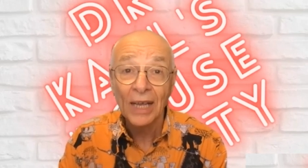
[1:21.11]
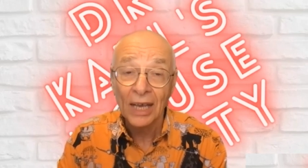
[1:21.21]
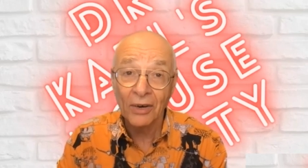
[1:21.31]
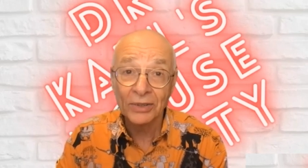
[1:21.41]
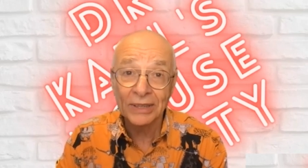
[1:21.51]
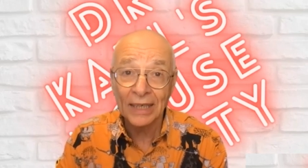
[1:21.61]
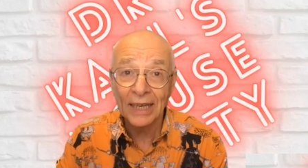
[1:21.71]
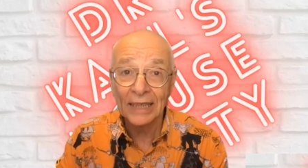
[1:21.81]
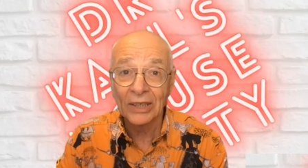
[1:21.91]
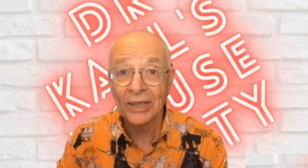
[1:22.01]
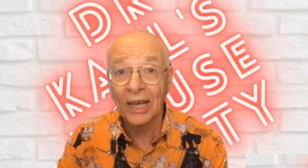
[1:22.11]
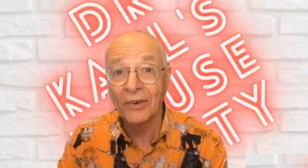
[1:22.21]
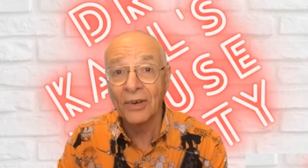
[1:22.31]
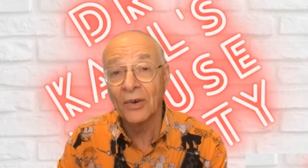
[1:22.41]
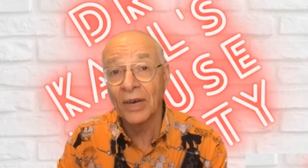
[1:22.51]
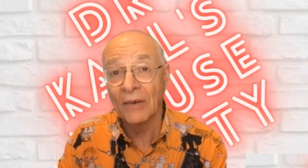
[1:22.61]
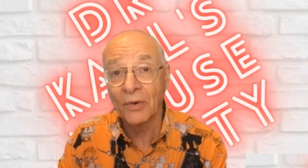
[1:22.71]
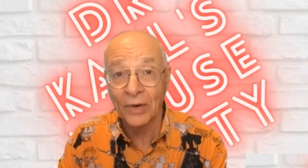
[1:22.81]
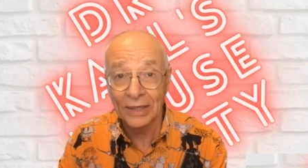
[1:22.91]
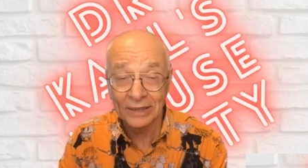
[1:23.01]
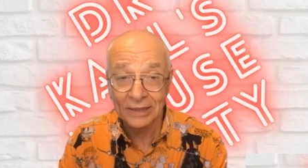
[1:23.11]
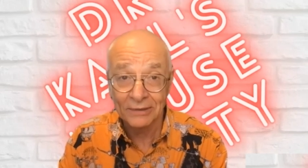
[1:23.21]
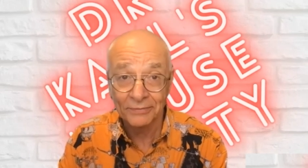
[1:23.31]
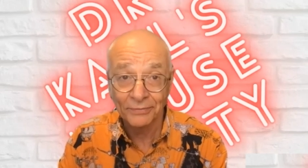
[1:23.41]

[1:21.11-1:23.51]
And on Sundays, I don't know and have a rest.